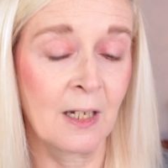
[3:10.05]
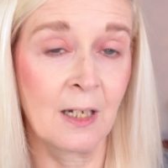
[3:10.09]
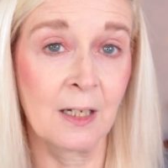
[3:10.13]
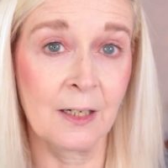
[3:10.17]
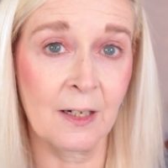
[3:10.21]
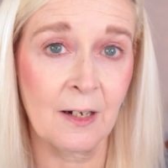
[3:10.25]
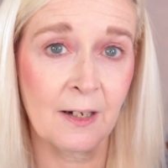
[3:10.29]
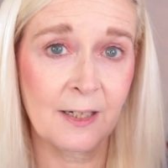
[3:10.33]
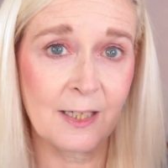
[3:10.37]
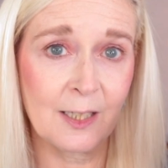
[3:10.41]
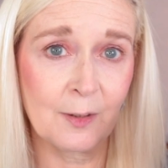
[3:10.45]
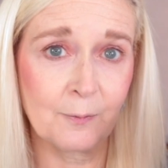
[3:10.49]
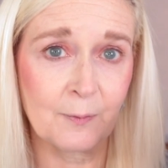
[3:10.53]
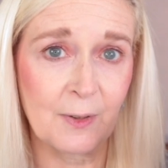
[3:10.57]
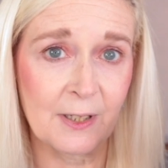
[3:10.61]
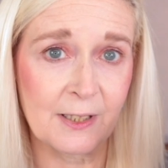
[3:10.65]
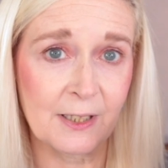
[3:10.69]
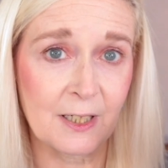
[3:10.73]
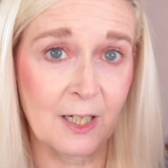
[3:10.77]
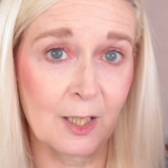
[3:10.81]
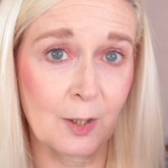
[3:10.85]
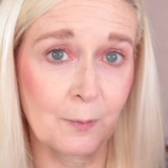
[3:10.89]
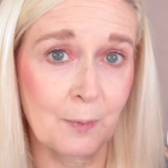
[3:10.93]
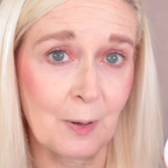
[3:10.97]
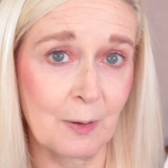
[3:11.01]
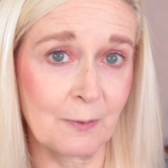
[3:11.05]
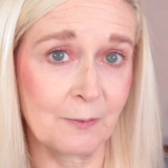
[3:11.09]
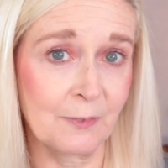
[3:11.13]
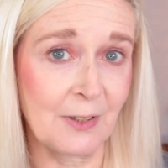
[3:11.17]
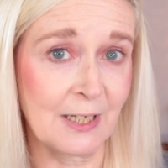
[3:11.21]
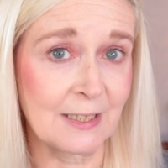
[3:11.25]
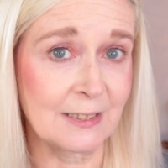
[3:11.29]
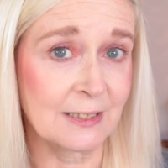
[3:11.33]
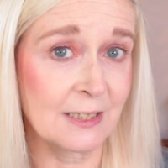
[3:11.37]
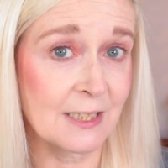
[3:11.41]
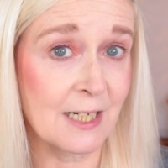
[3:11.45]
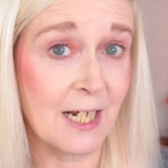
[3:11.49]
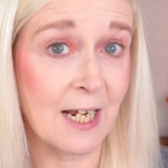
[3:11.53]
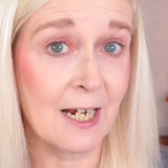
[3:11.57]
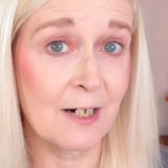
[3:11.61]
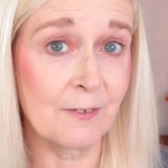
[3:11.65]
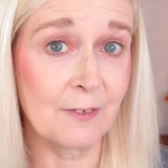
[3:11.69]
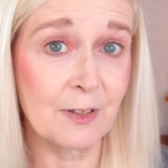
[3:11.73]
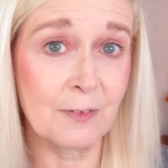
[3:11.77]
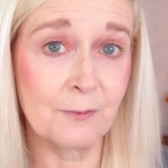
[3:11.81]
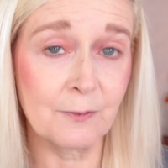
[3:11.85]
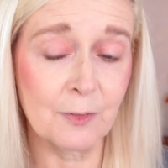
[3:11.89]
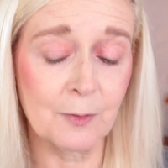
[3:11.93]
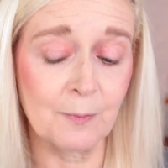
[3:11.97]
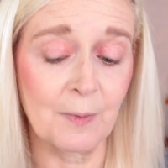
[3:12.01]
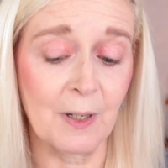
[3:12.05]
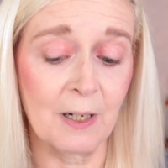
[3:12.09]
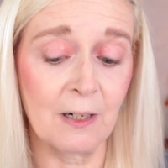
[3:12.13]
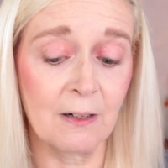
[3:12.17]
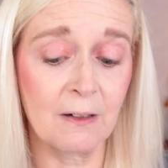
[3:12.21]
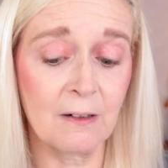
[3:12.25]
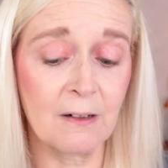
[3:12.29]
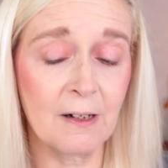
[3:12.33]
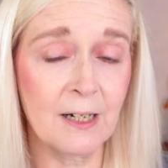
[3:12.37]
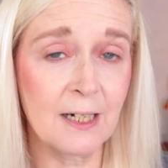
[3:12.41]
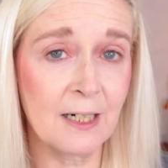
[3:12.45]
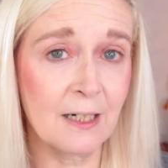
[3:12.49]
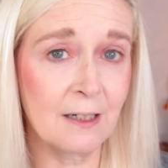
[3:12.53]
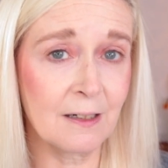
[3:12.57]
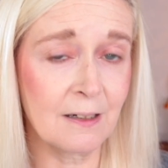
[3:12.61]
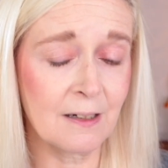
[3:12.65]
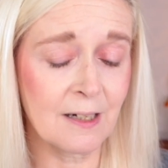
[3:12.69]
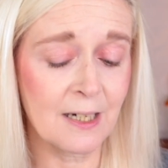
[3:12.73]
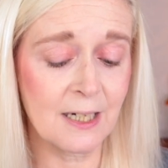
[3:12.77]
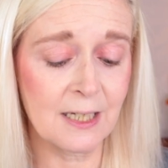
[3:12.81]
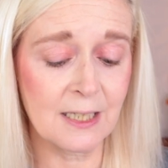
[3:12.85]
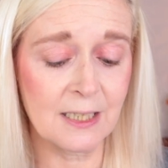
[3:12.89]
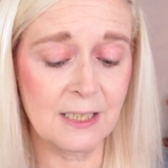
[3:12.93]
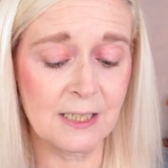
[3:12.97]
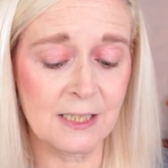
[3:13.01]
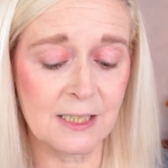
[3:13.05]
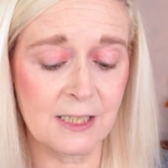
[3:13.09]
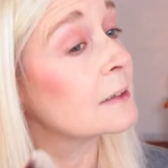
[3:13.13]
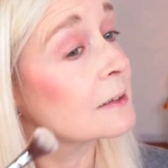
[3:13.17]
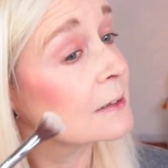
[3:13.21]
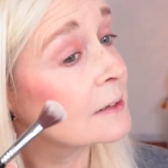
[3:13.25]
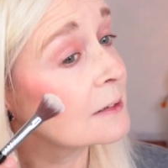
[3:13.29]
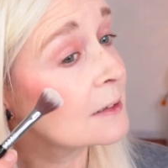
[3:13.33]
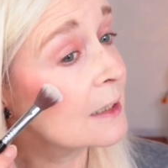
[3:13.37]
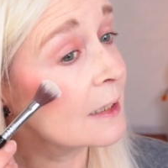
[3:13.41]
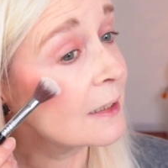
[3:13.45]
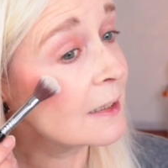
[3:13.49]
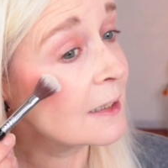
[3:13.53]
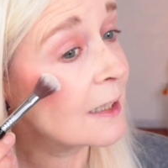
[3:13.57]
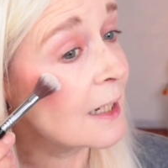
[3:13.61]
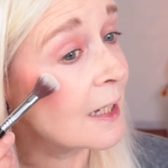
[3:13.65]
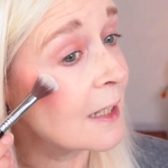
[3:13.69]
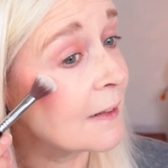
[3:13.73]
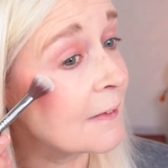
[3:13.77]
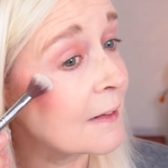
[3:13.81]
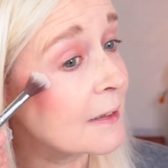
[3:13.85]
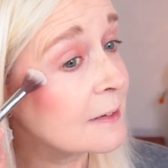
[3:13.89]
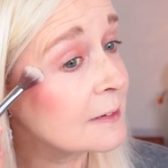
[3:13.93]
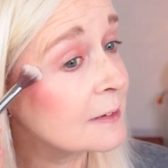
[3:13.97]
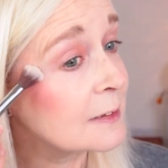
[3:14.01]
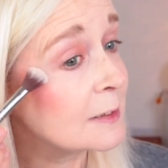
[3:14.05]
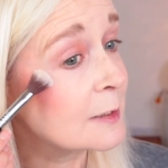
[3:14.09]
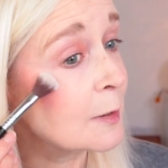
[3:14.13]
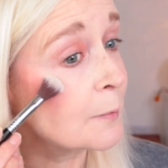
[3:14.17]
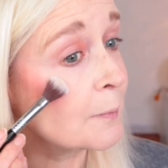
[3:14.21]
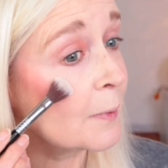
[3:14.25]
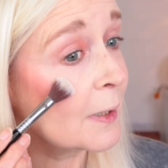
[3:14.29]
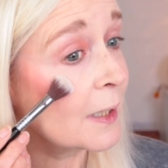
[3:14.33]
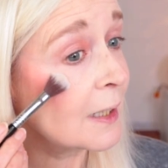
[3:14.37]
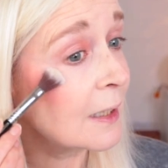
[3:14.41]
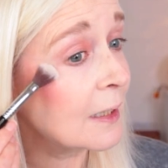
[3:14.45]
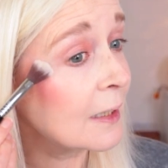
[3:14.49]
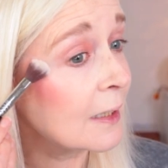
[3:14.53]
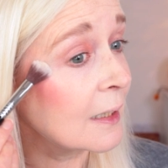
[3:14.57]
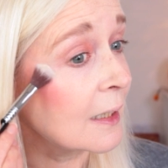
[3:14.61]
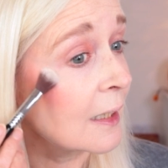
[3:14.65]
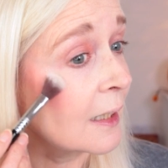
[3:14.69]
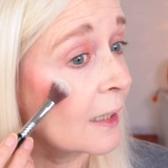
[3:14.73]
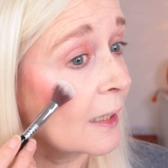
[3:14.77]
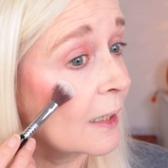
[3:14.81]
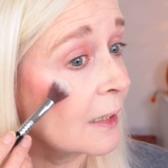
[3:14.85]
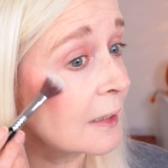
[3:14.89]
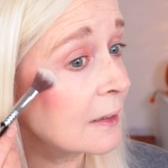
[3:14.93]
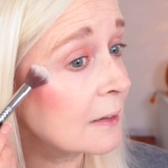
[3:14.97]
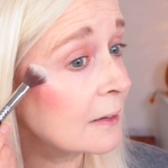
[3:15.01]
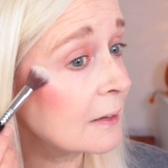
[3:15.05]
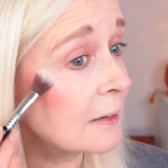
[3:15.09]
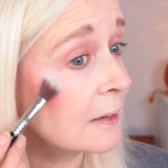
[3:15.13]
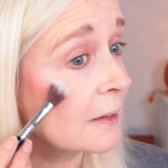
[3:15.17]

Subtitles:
Going in with ColourPop Flexitarian for my highlight. So yeah, that's the plan.